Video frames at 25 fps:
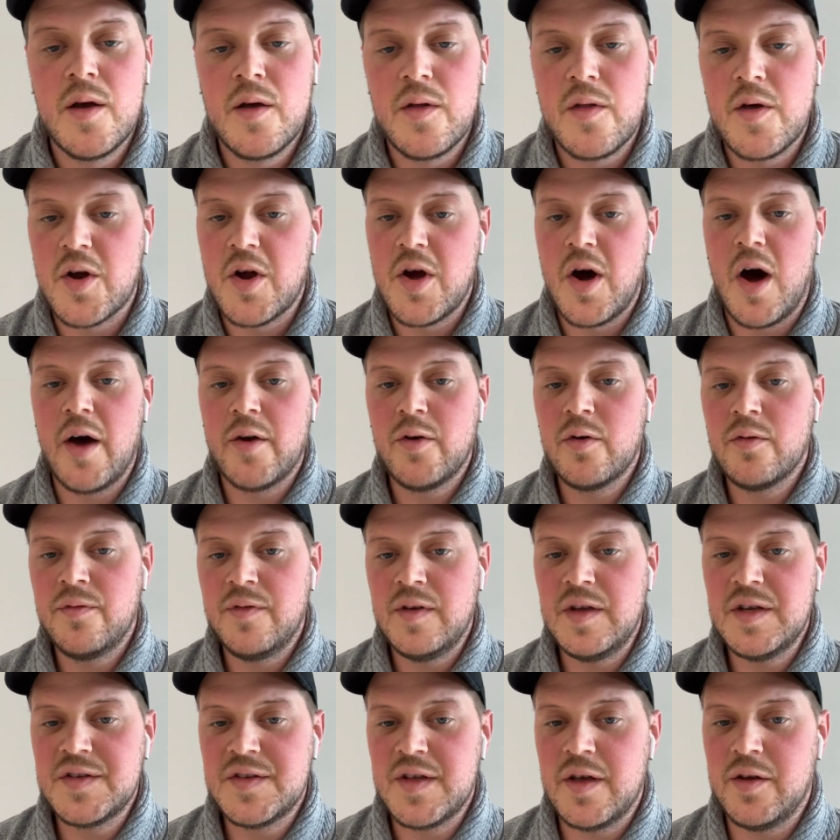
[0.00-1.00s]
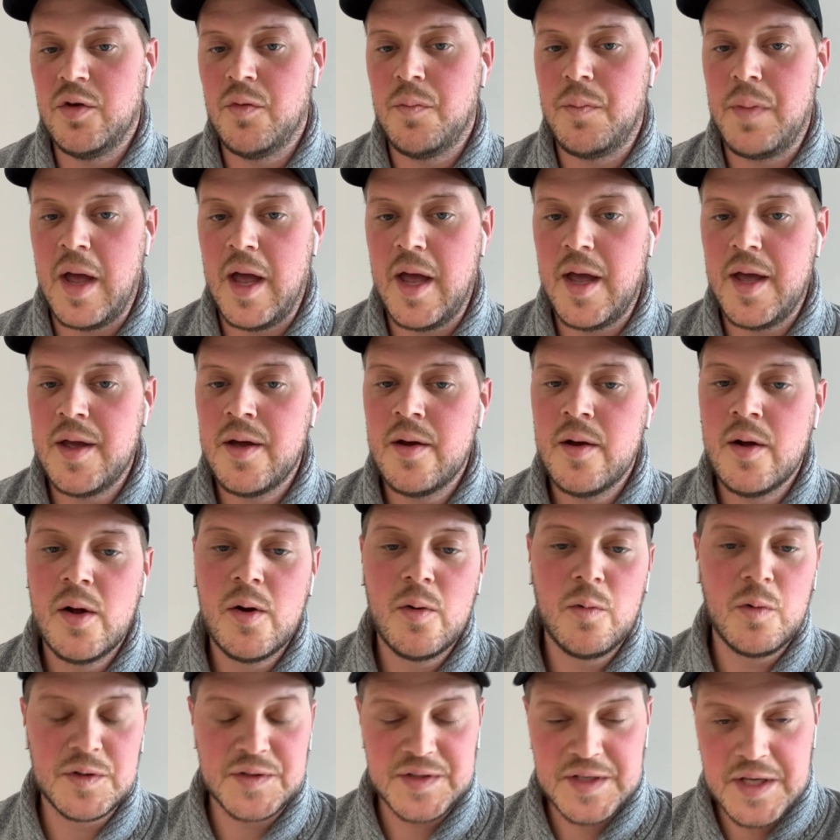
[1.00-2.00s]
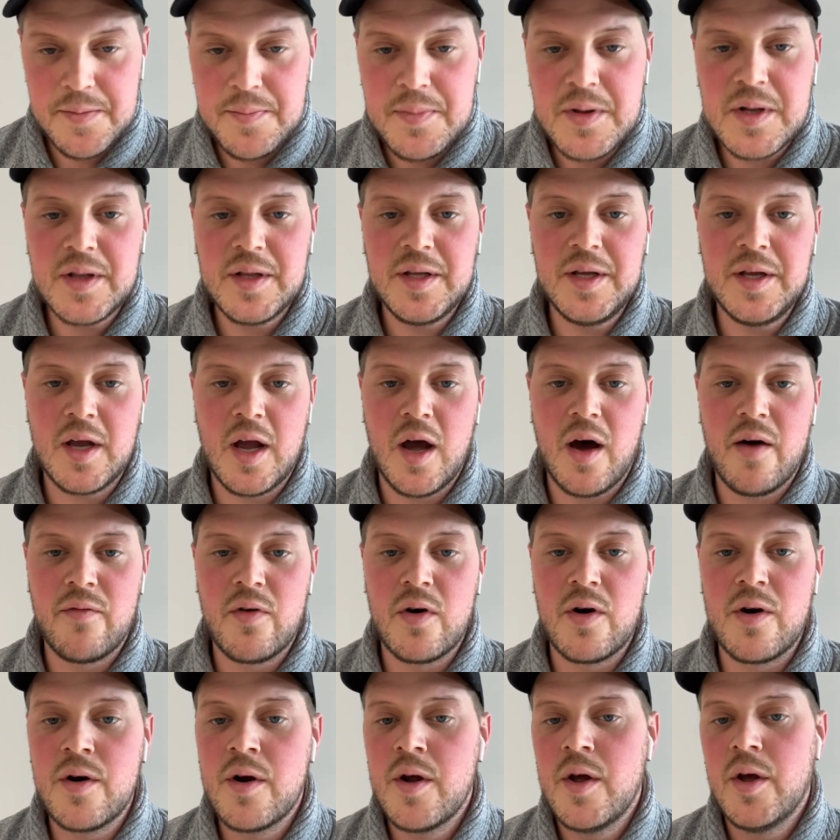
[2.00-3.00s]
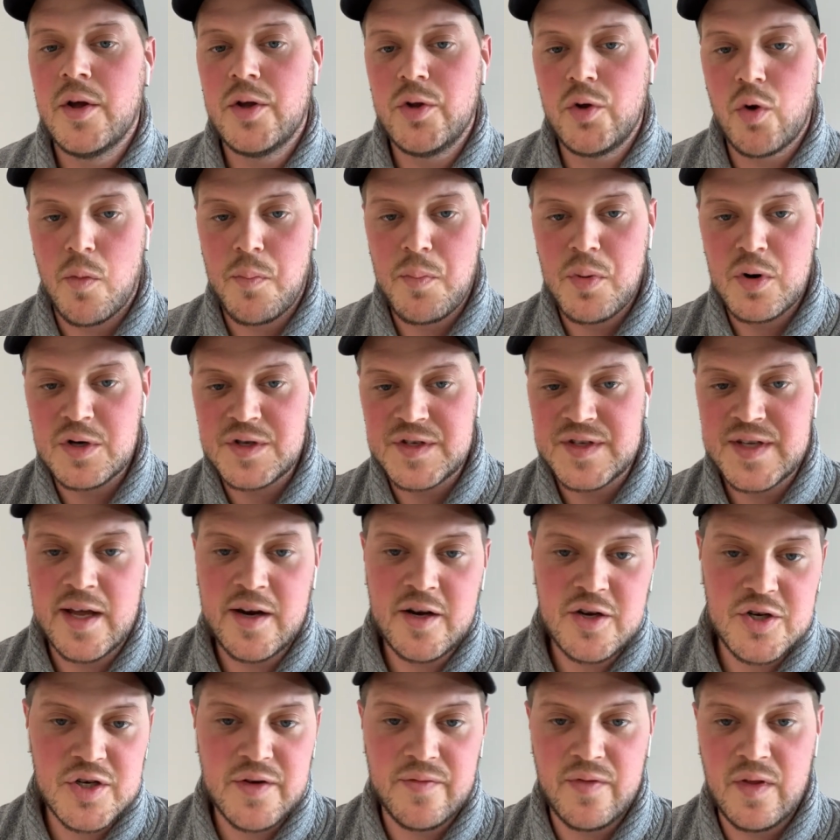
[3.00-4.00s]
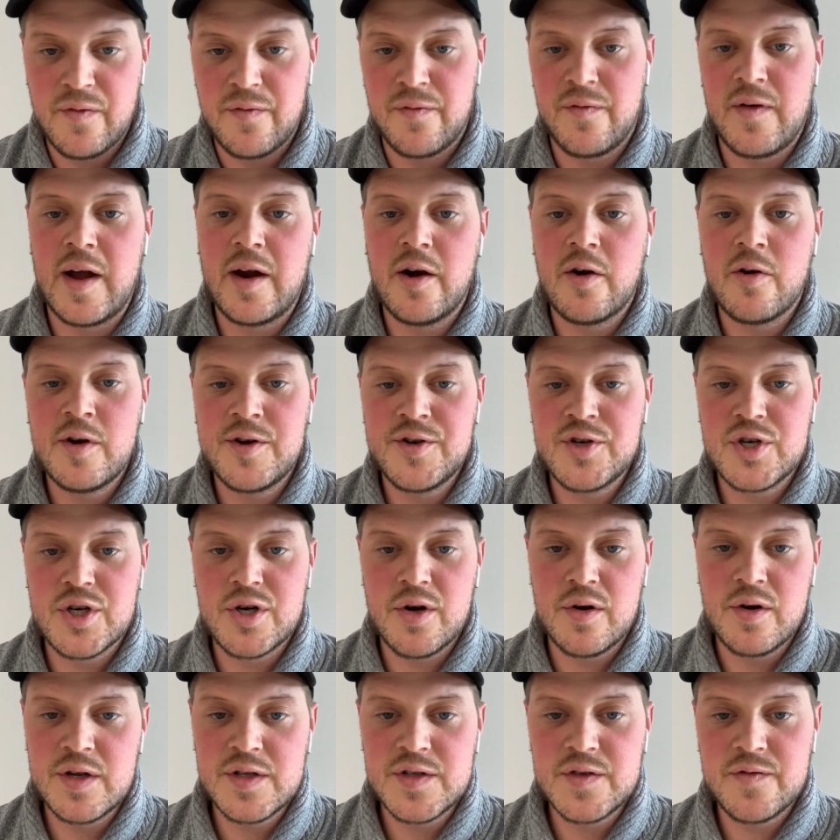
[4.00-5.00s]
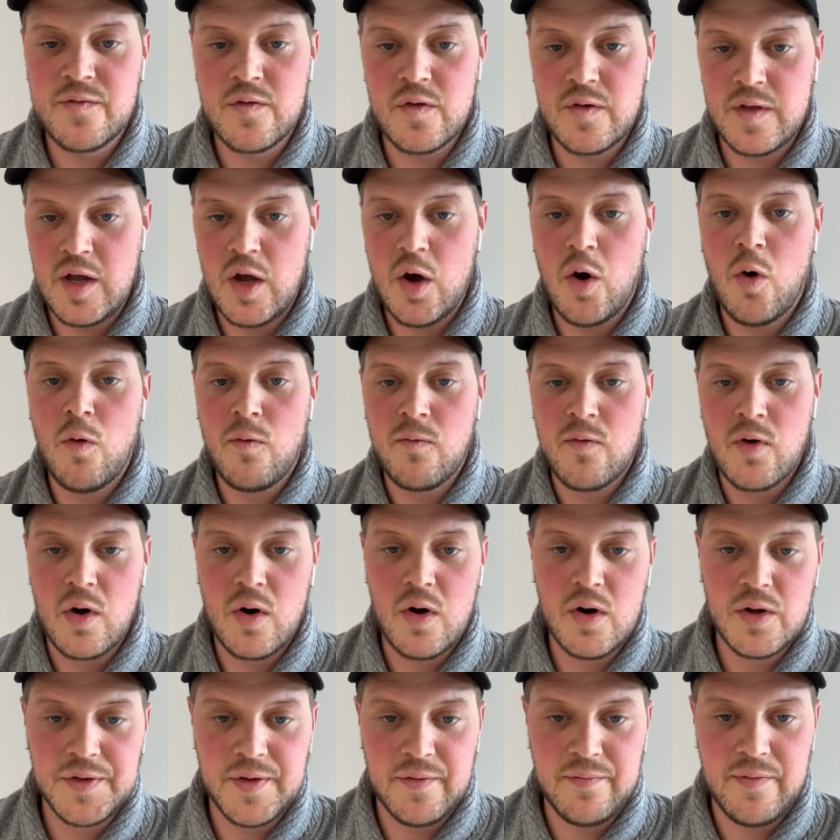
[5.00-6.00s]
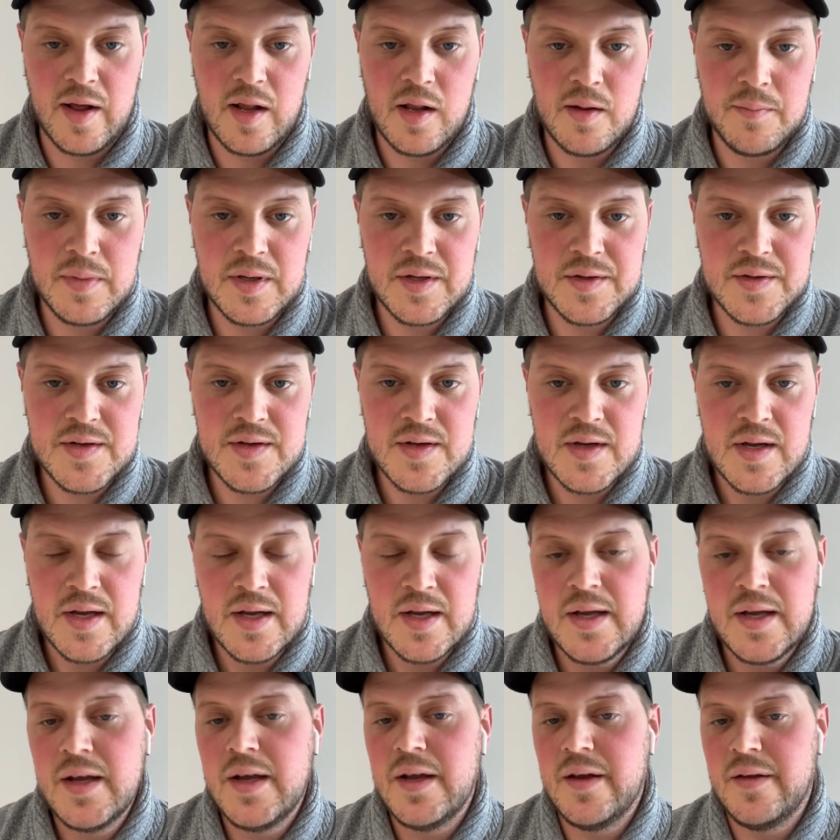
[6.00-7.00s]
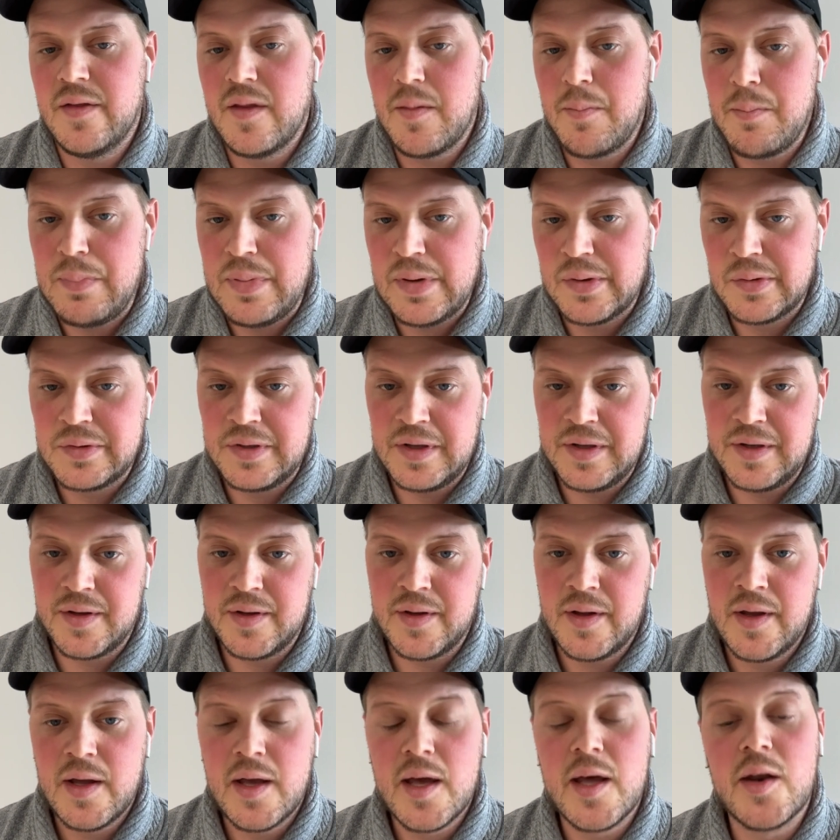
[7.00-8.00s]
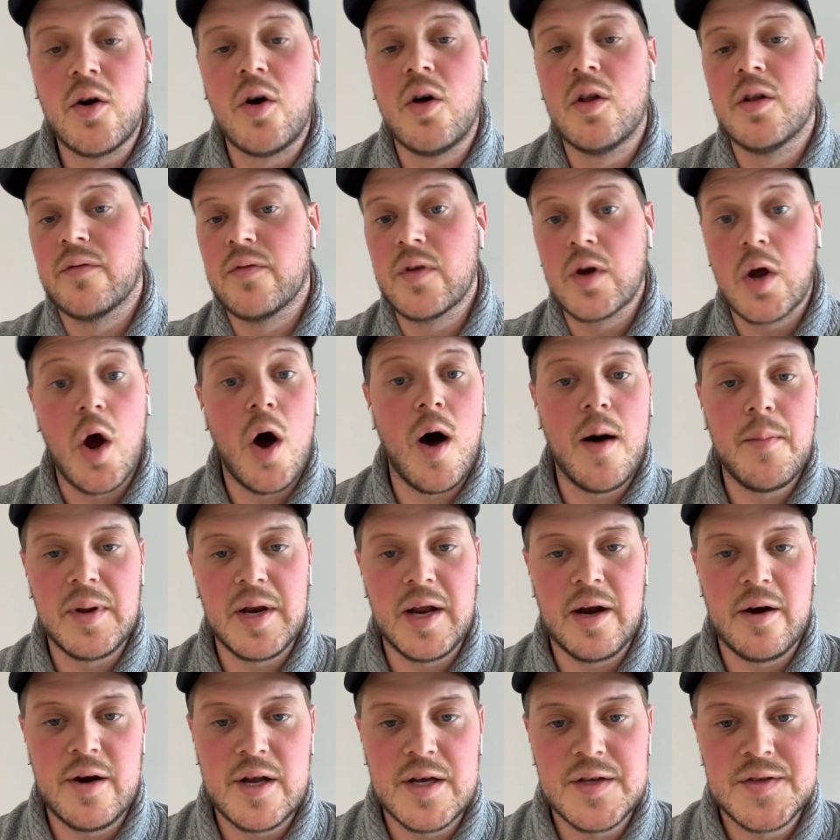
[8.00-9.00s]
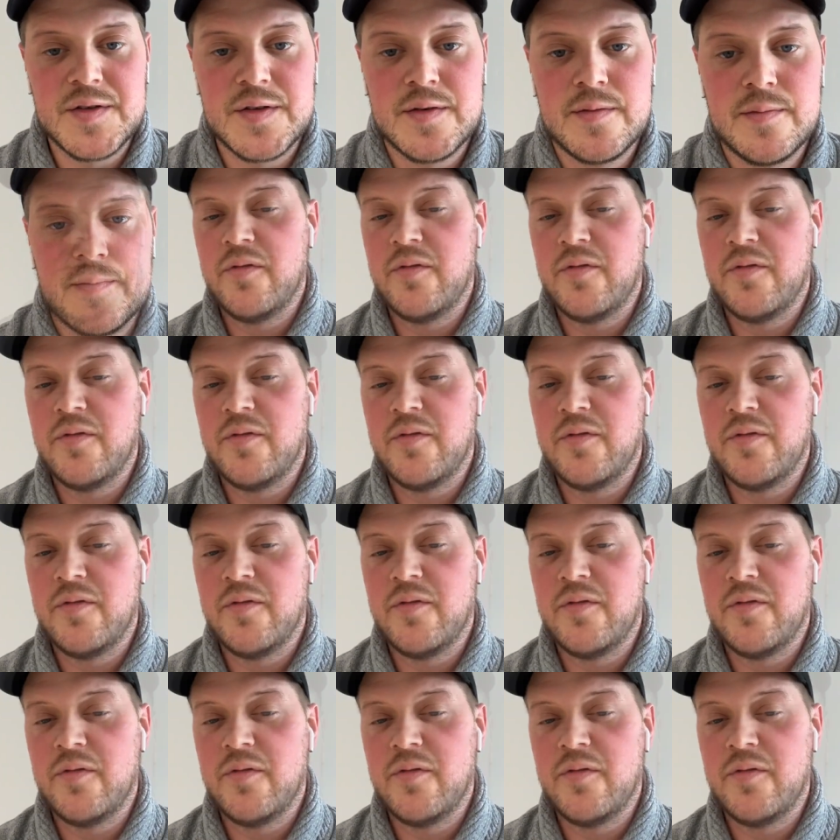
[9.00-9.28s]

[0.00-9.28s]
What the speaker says: The condo fees that you pay will typically cover your percentage of the fire insurance for the overall development in the building and all of the common areas.